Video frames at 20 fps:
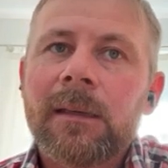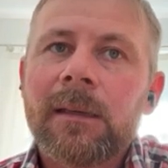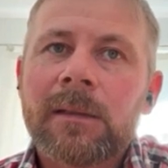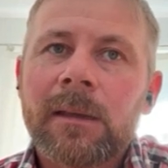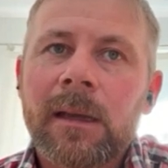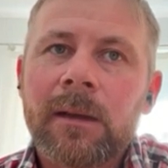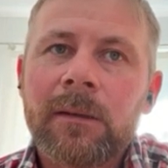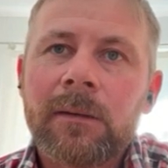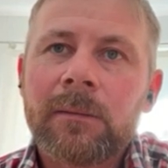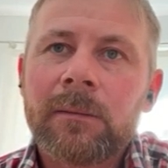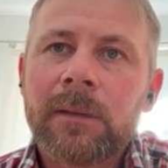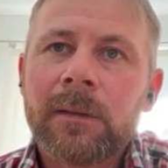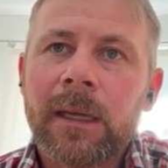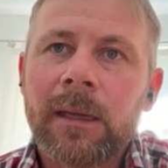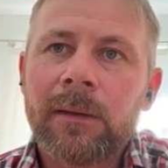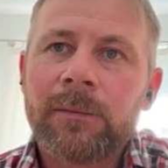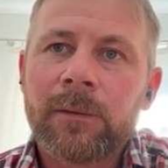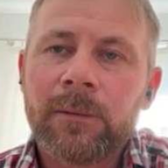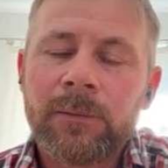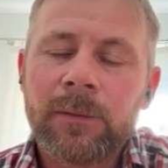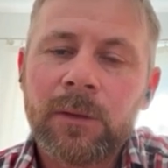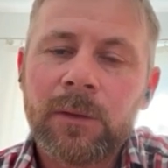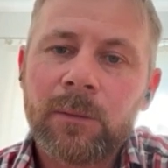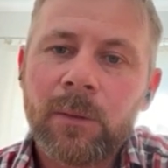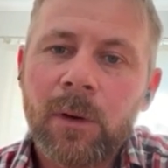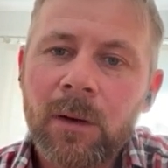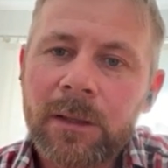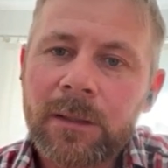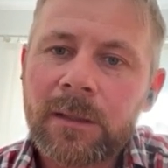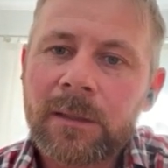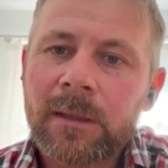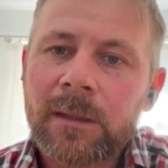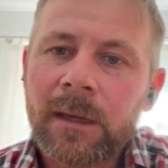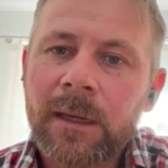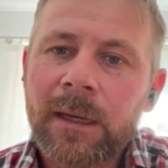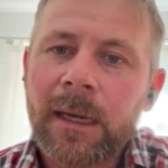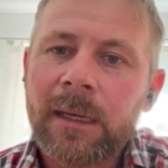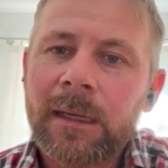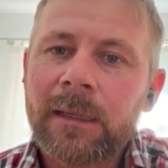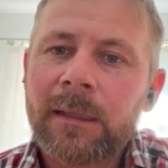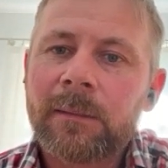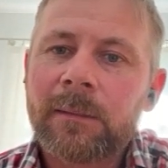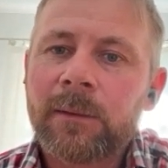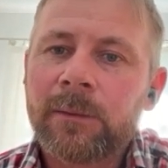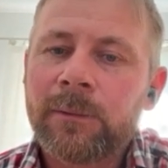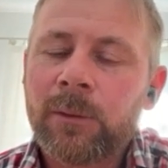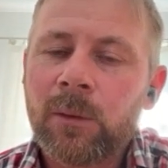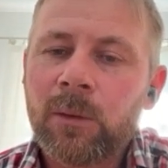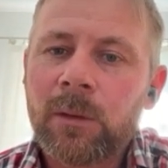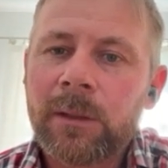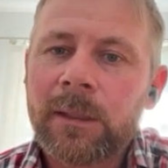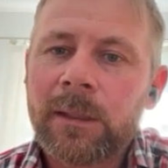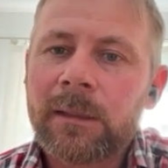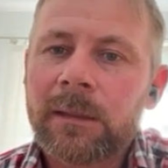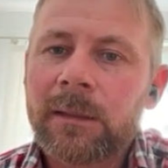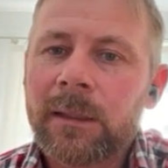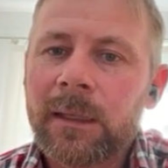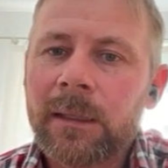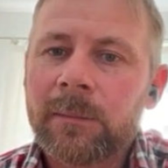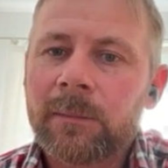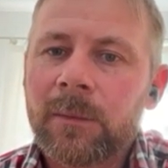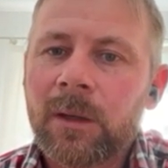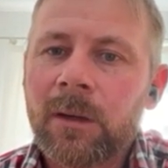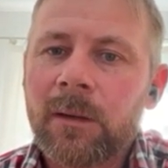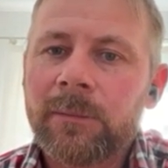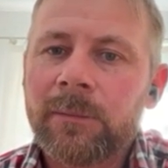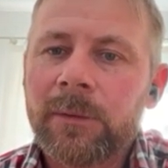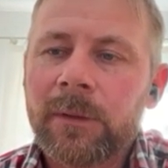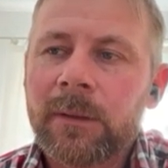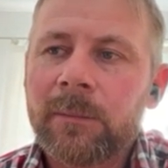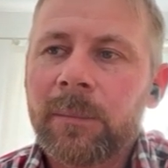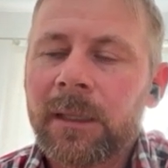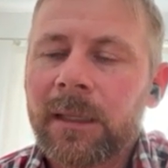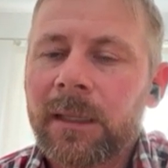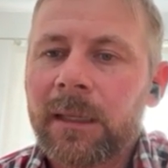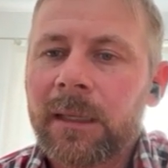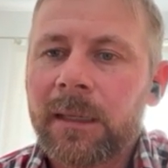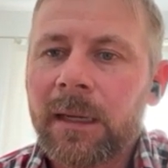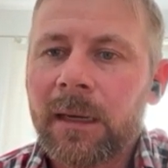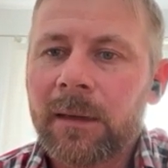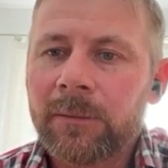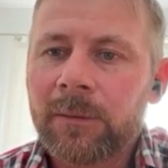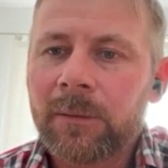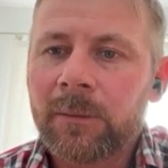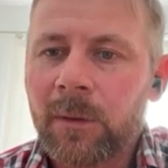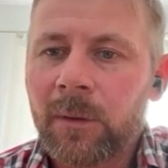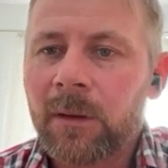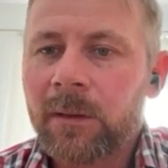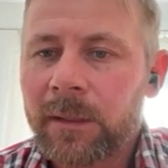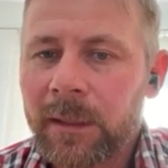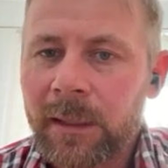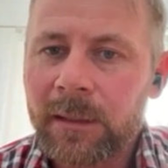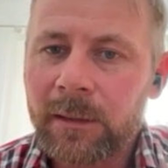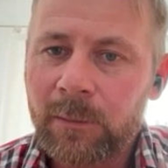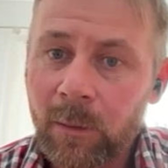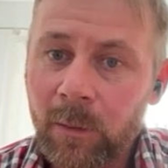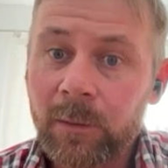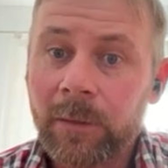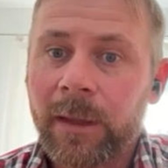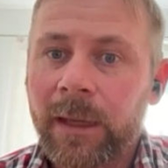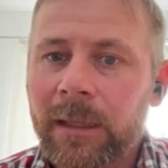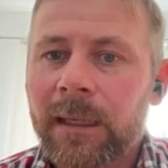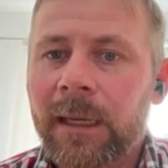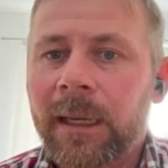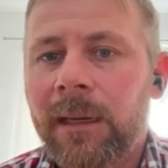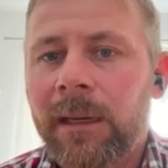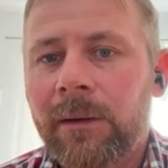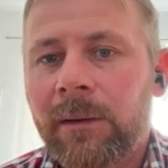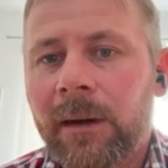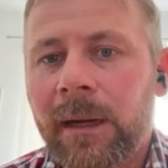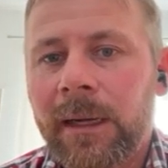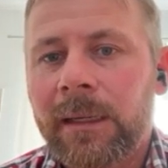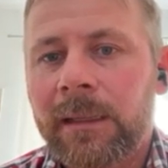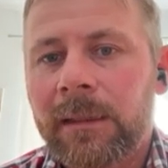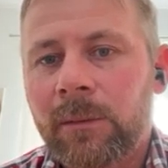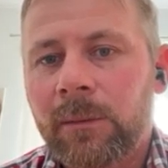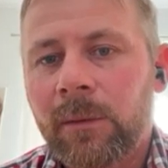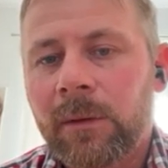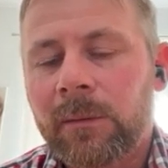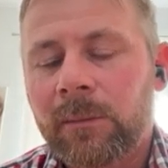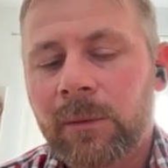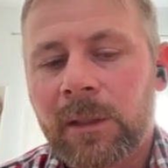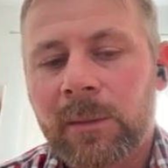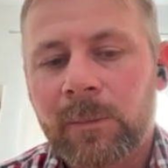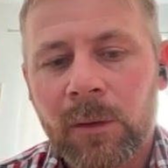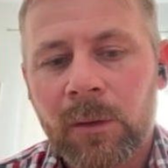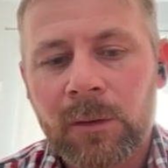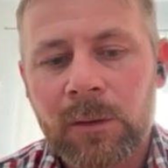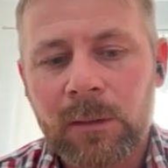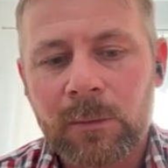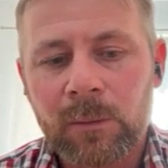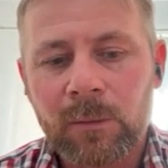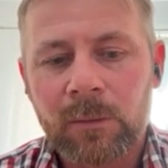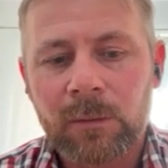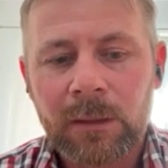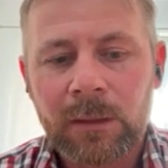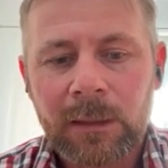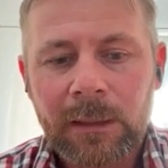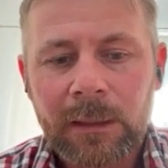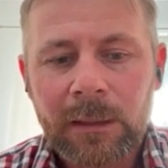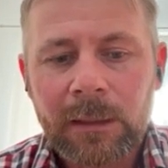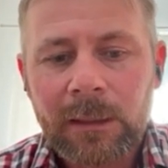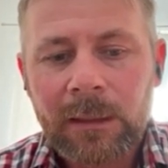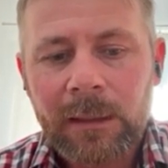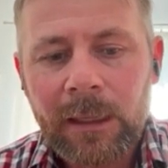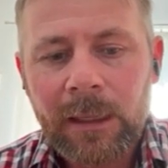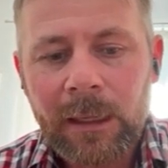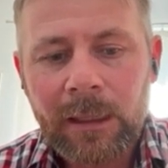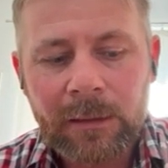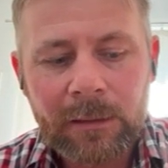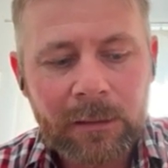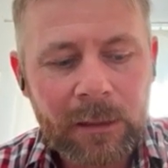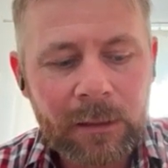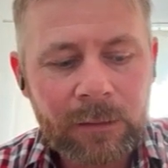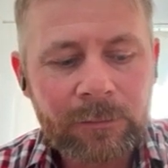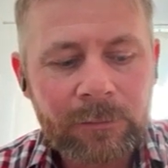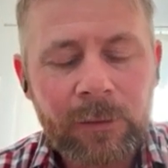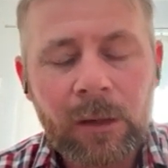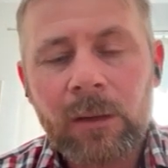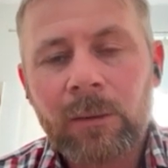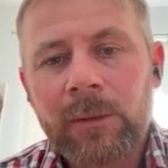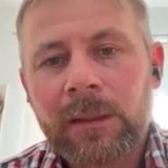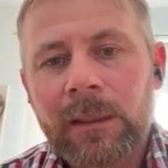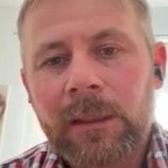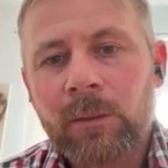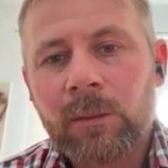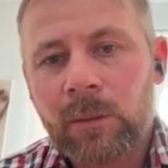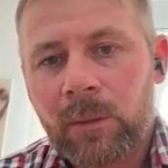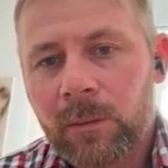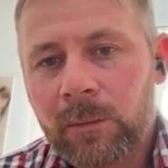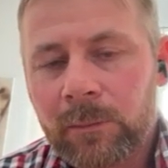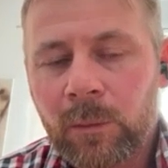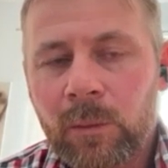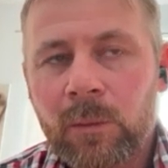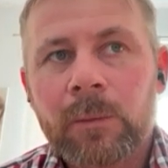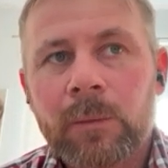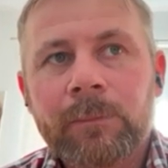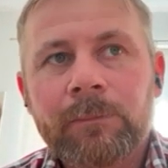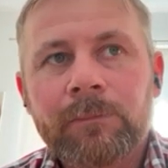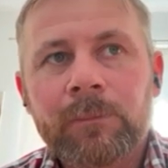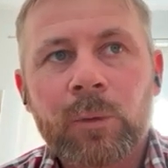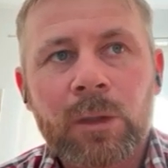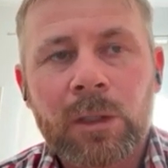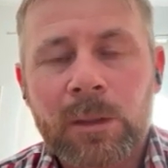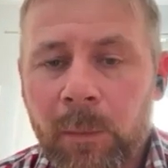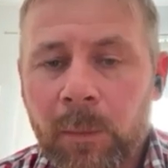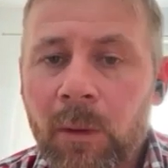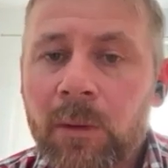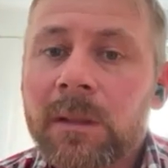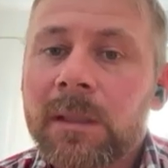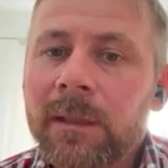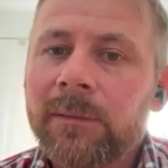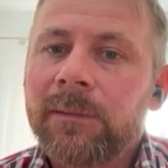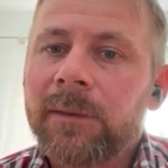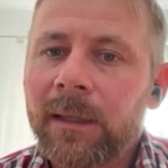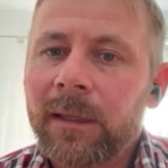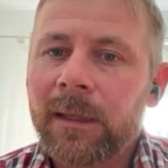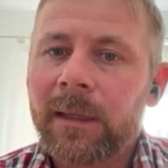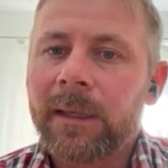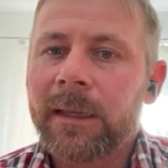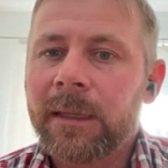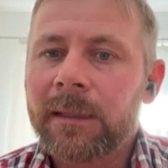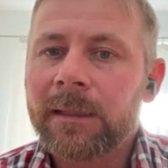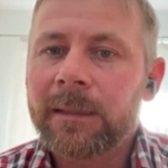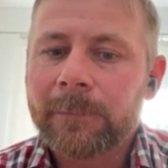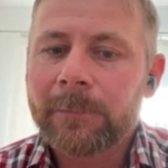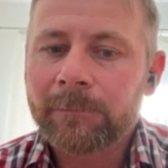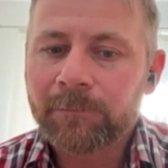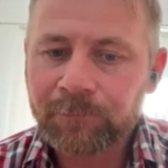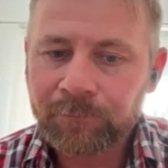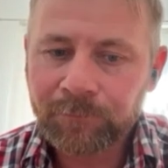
So yeah, for a few rides, it's okay to let them fall in to get them confident. But then after a while, yeah, you want that canter aid and you want them responsible at following or responsive to the legs,